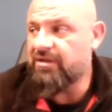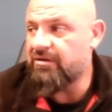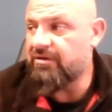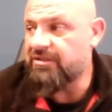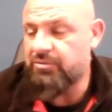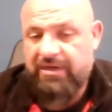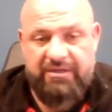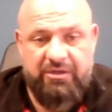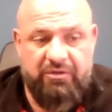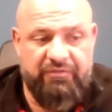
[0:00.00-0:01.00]
we learned is we had
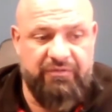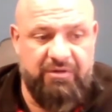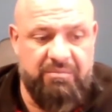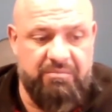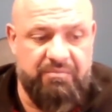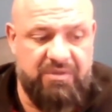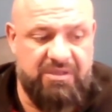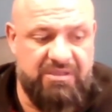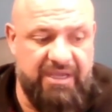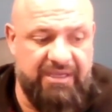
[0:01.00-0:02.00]
to go from
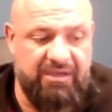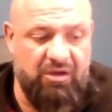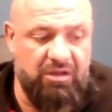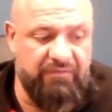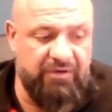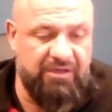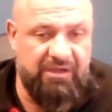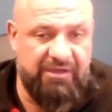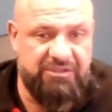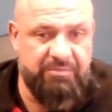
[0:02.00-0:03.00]
taking all of our
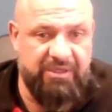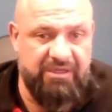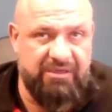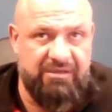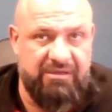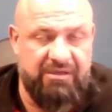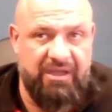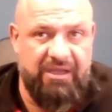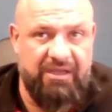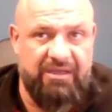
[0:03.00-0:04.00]
clients being
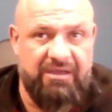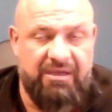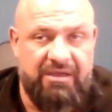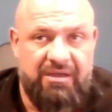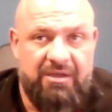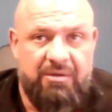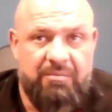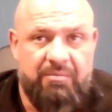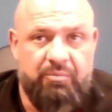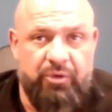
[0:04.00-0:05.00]
a
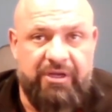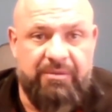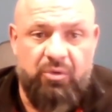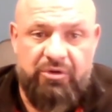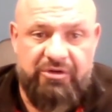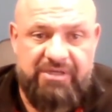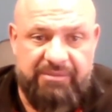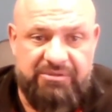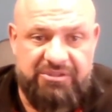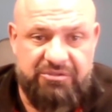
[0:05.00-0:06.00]
brick and mortar
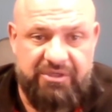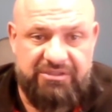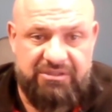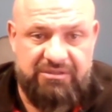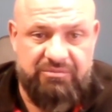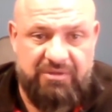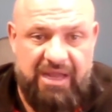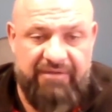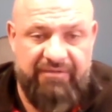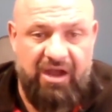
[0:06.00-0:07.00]
type situation,
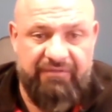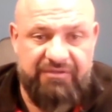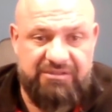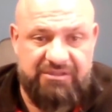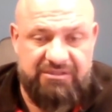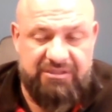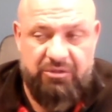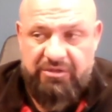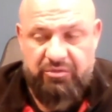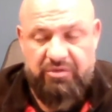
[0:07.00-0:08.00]
having offices, to
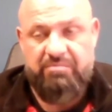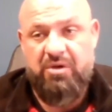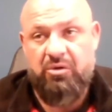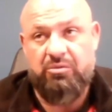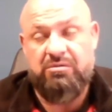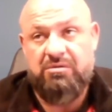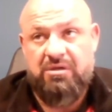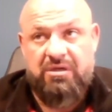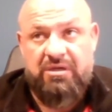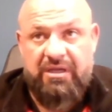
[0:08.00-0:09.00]
going to remote
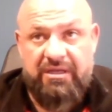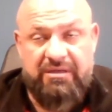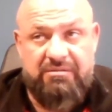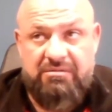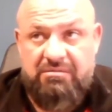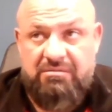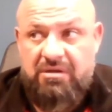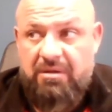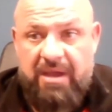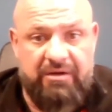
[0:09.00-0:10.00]
in
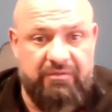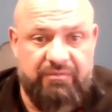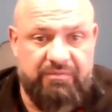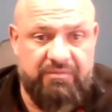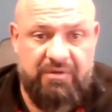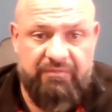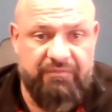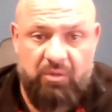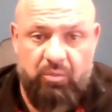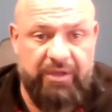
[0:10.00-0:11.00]
a matter of
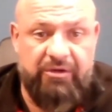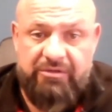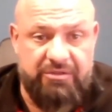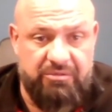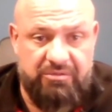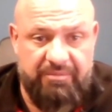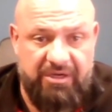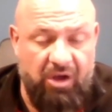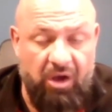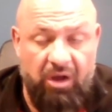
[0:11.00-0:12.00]
a week or two. I
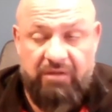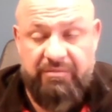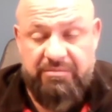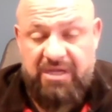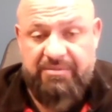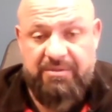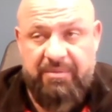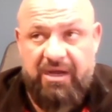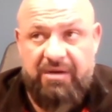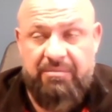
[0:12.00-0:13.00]
mean, all of them, top to
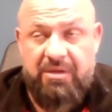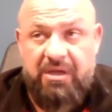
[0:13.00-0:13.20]
bottom.